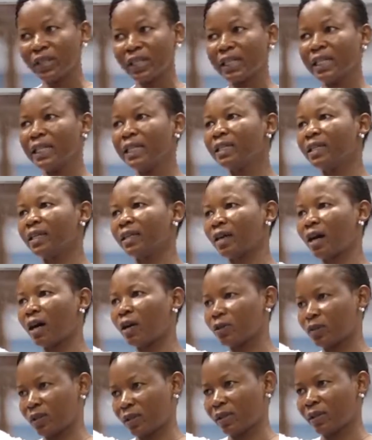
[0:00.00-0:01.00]
in and
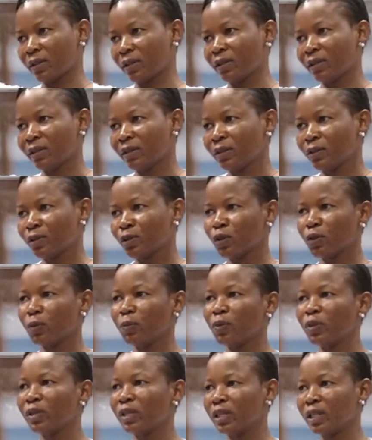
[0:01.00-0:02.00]
out. So you
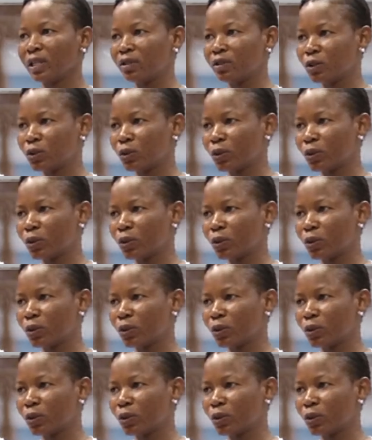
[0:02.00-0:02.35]
breathe in through